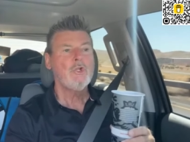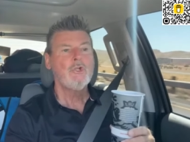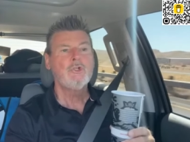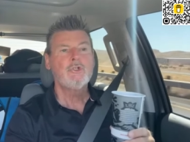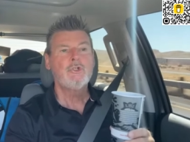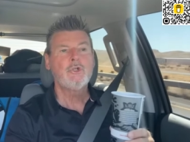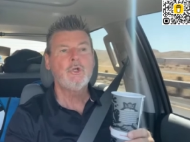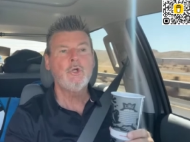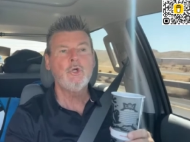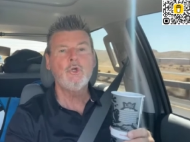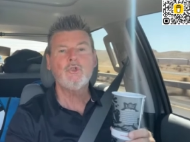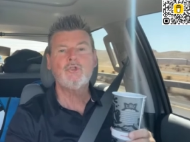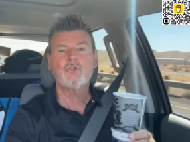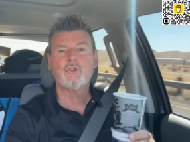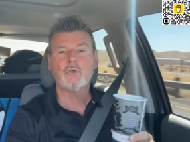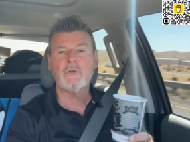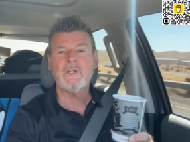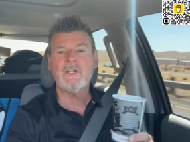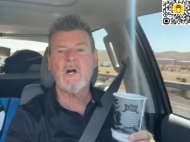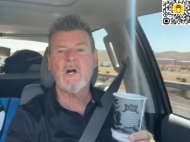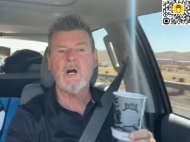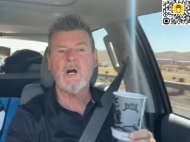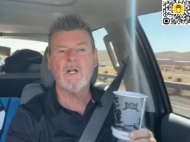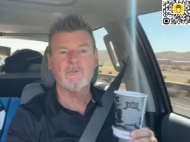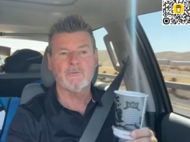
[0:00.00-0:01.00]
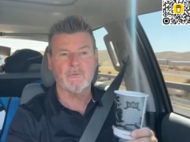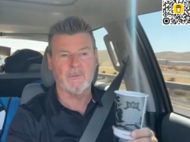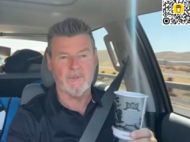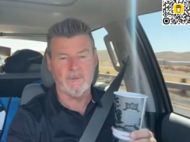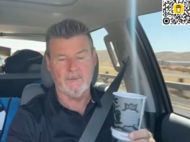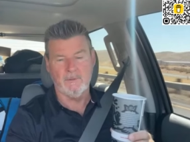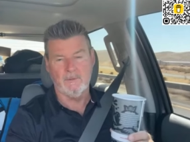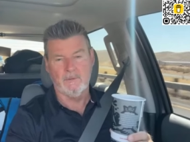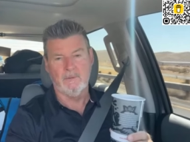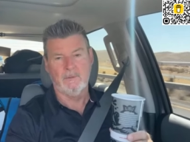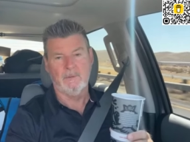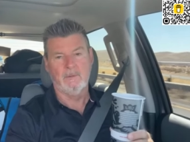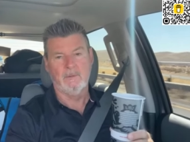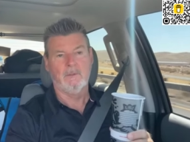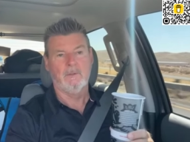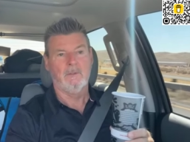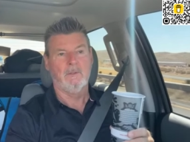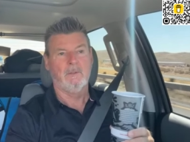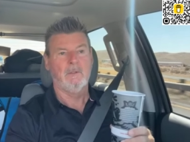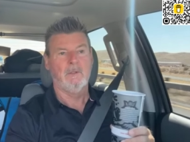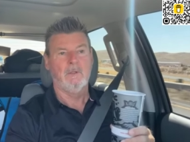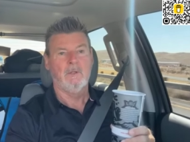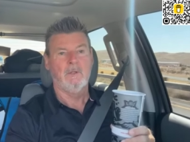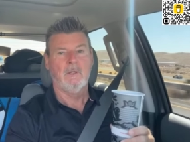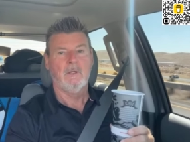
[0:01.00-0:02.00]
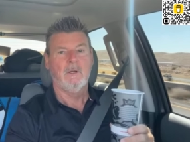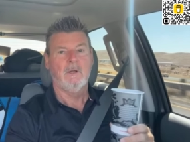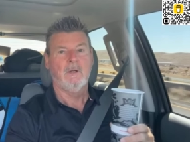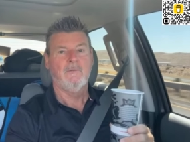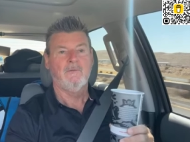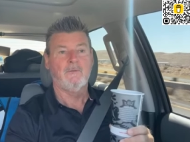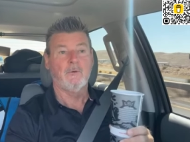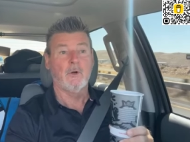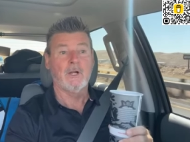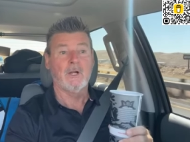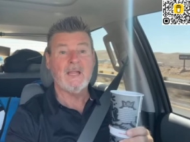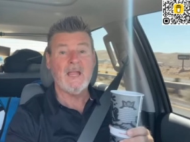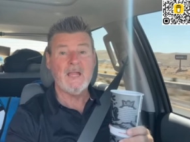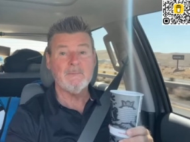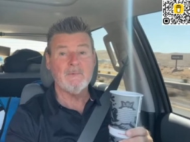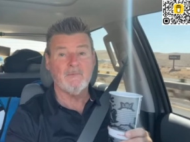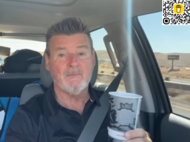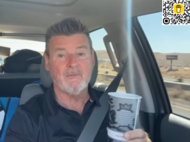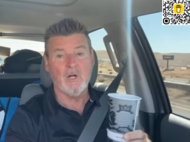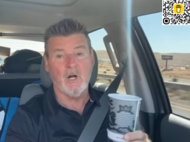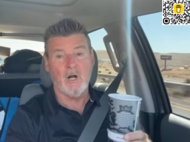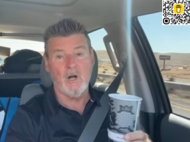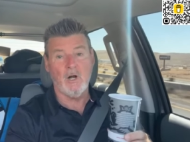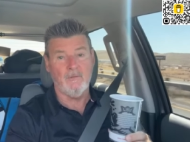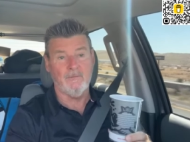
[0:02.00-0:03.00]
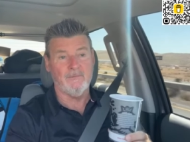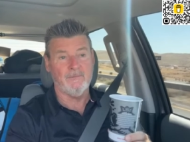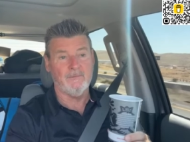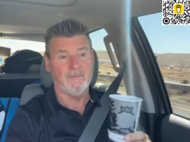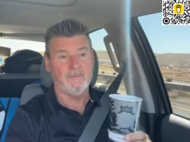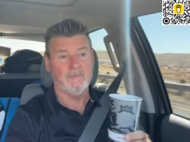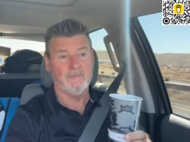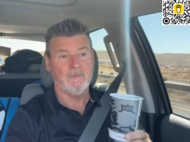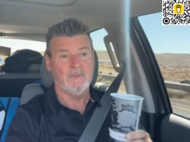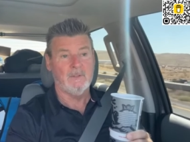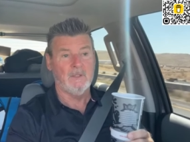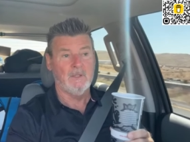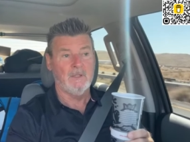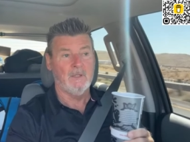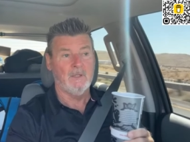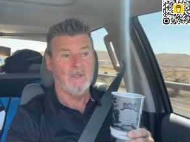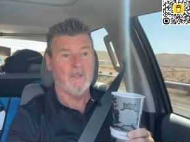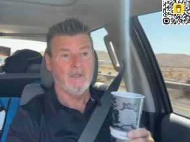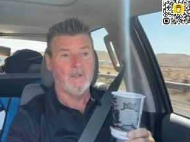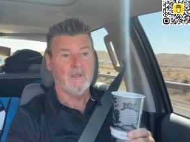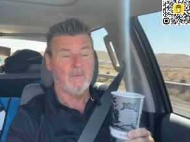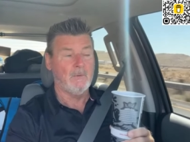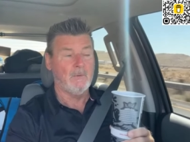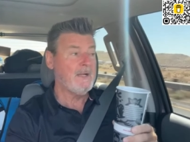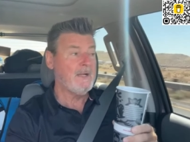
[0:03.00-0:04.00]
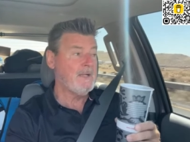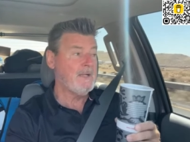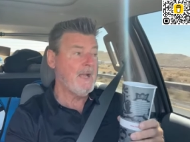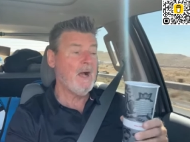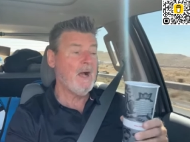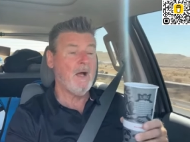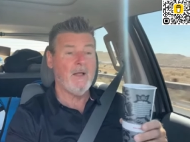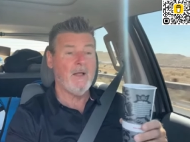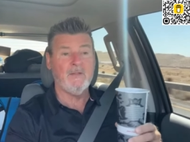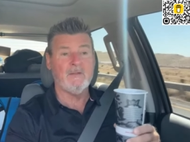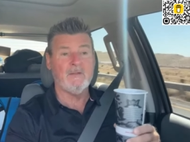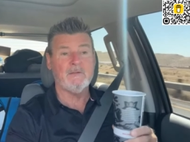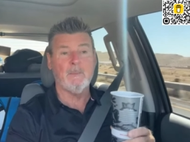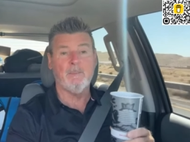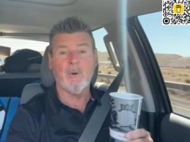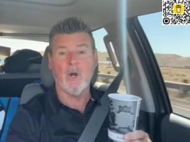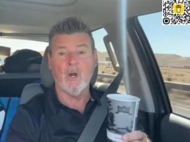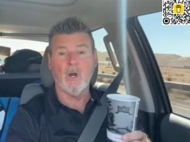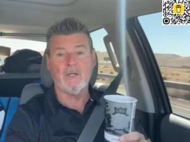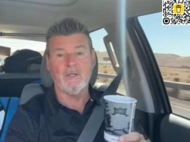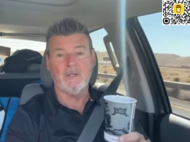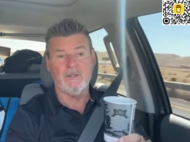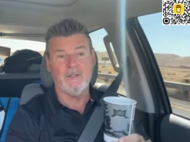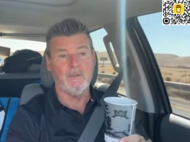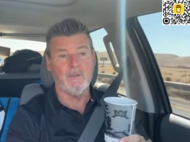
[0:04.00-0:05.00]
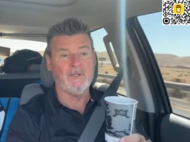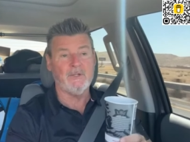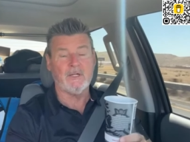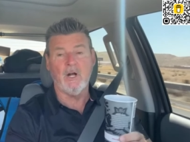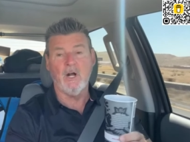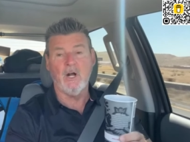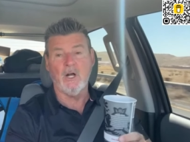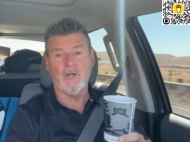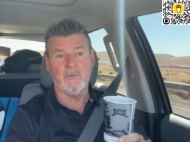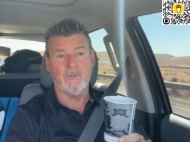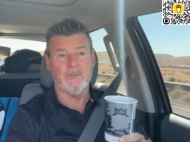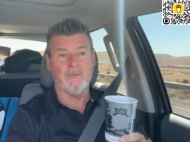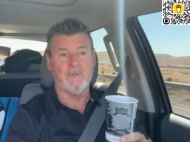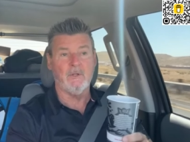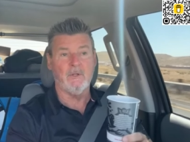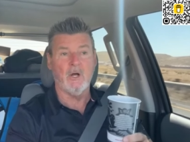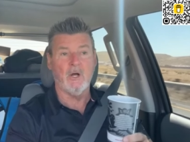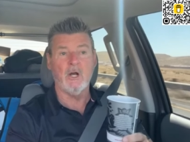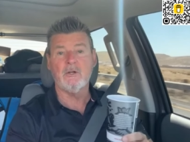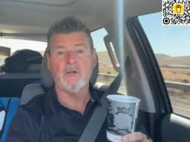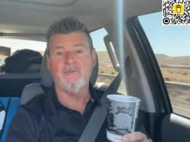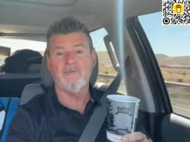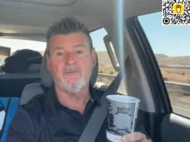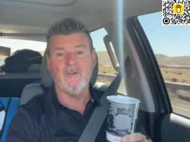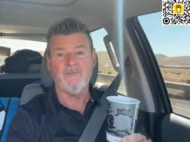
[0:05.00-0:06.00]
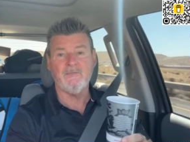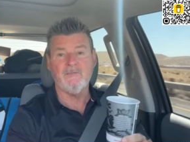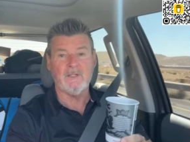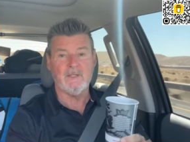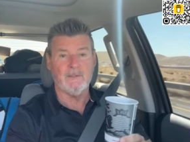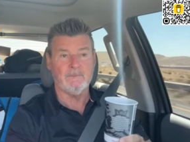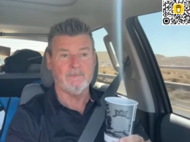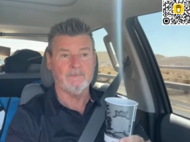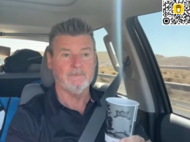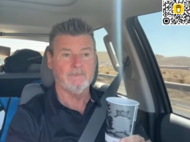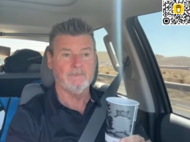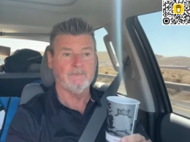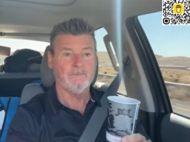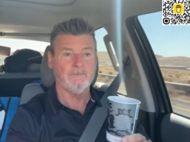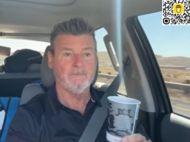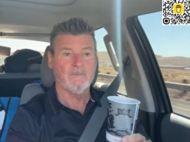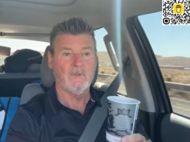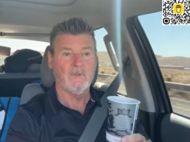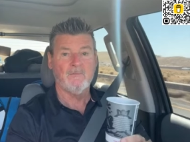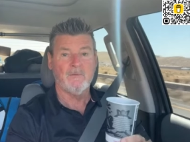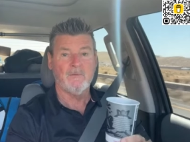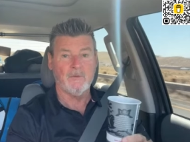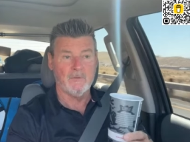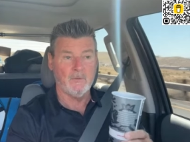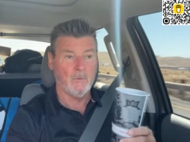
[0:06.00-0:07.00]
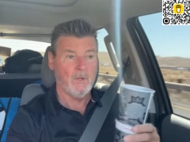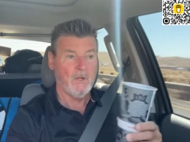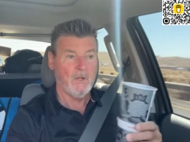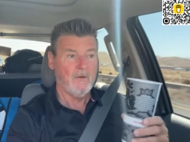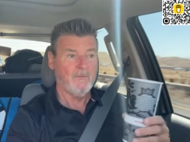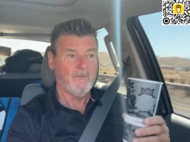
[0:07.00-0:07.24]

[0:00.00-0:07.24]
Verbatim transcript: Two, three hundred for a game of golf. Right now, I think the bargain deal is like a hundred, one hundred fifty for, the, for